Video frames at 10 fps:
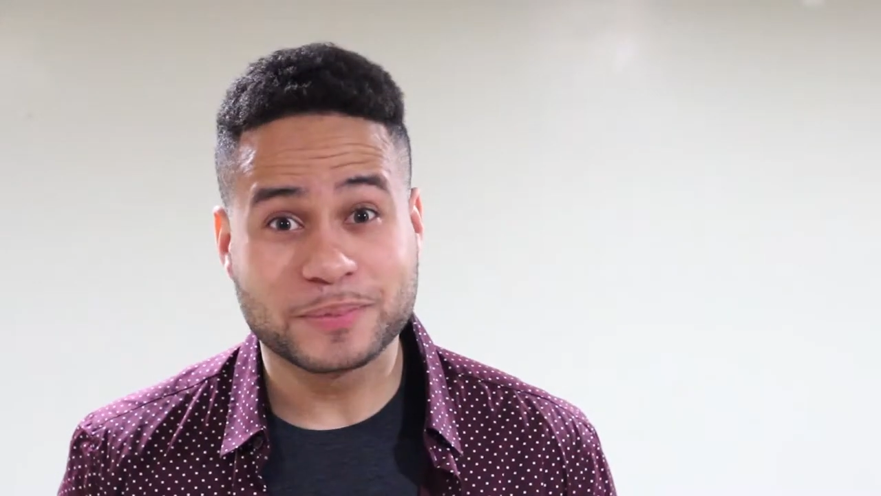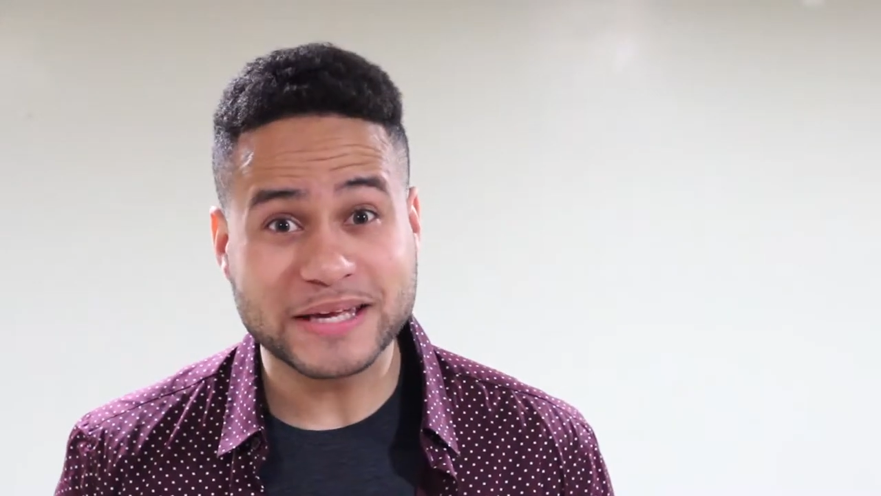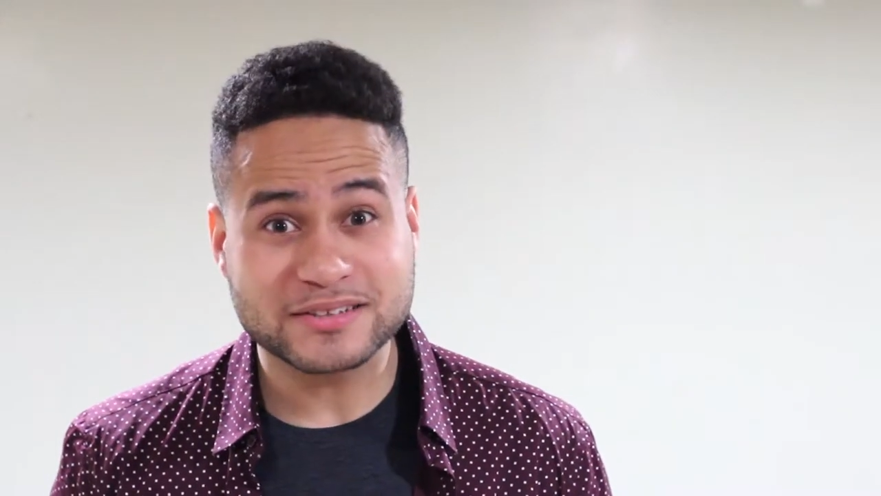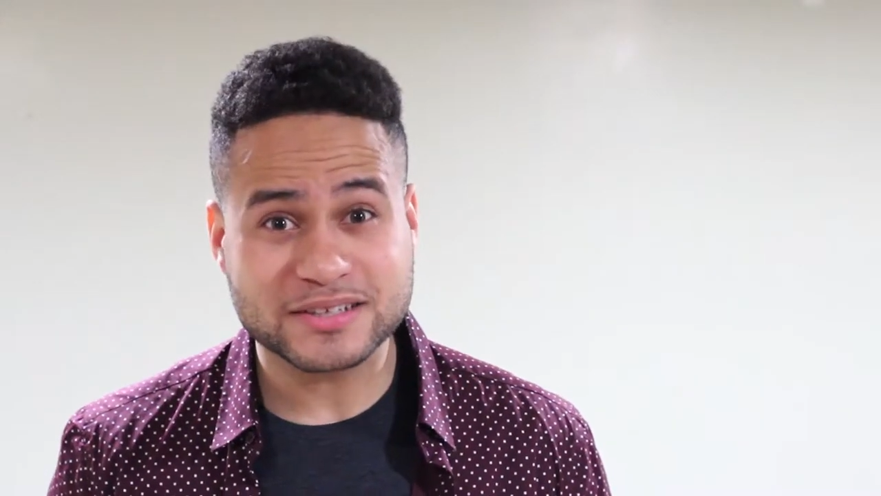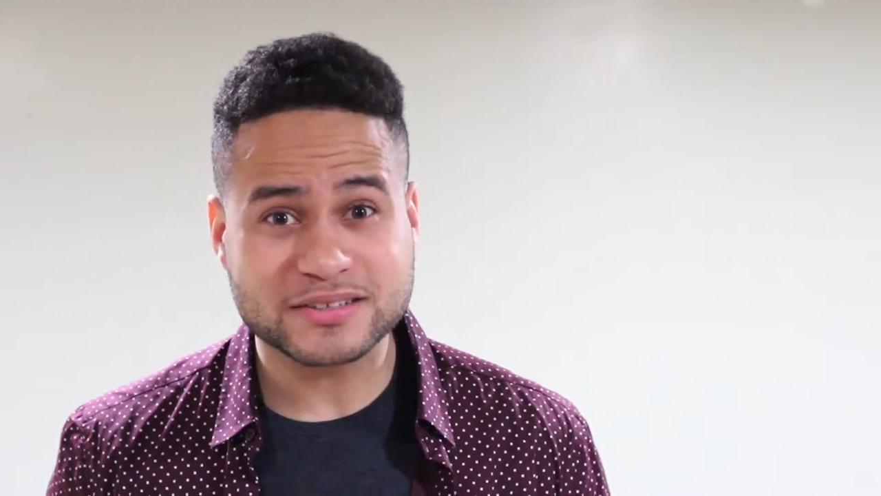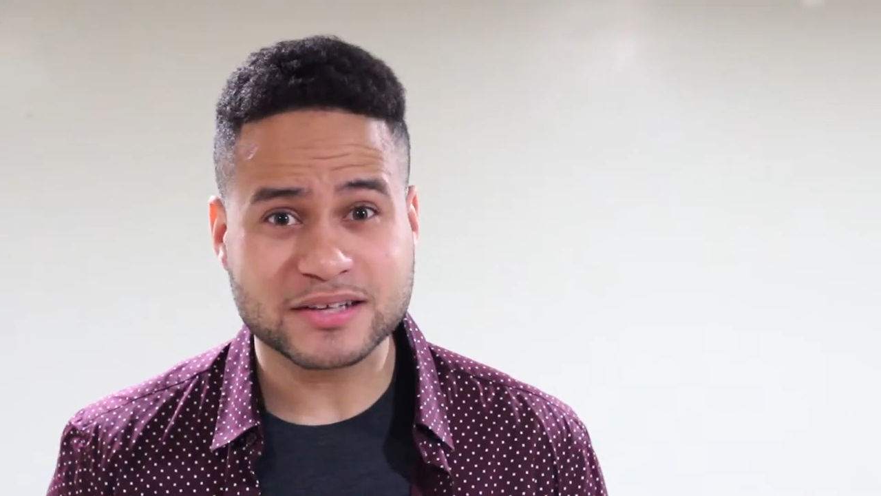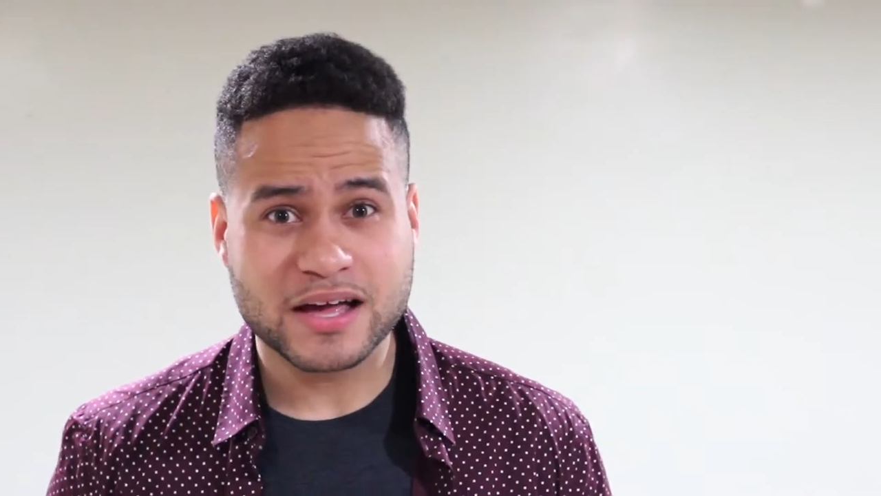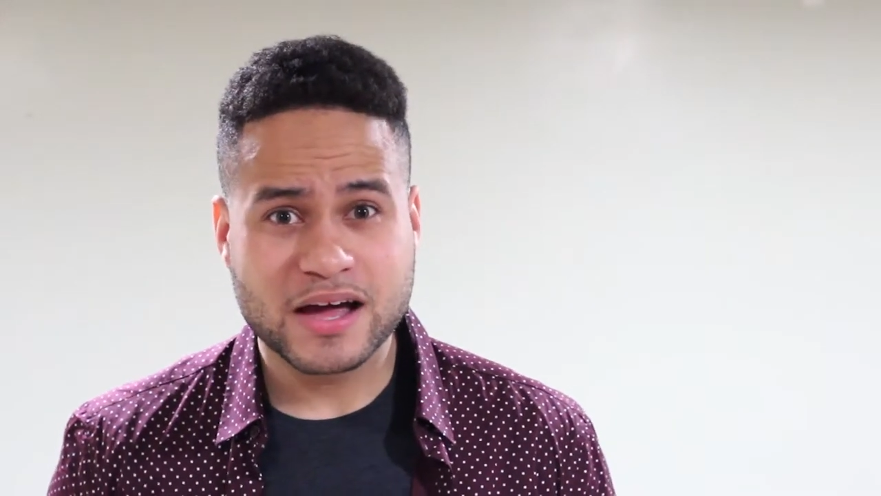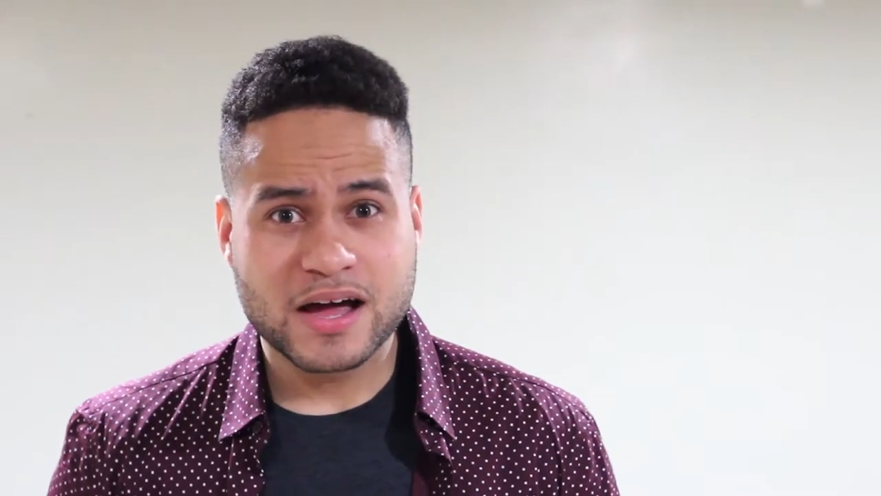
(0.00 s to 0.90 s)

pieces?